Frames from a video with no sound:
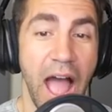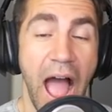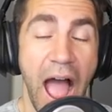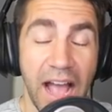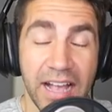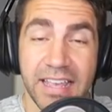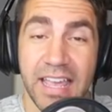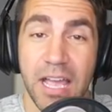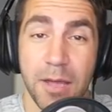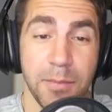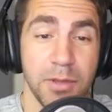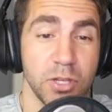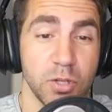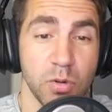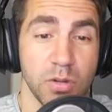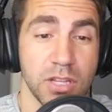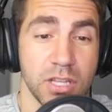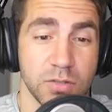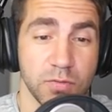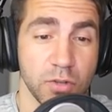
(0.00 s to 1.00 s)
I can't be
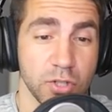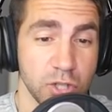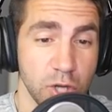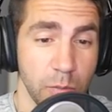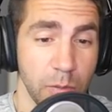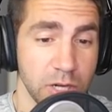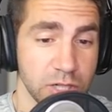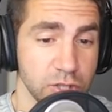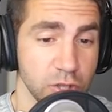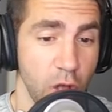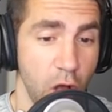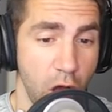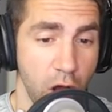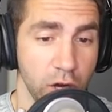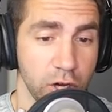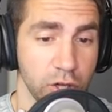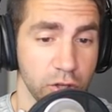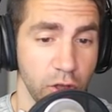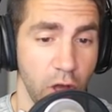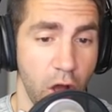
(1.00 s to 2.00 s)
doing this for too much
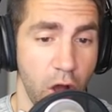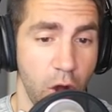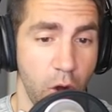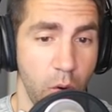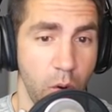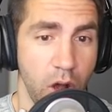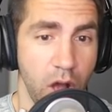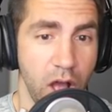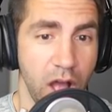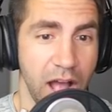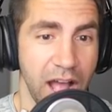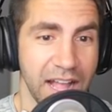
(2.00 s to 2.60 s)
longer, though.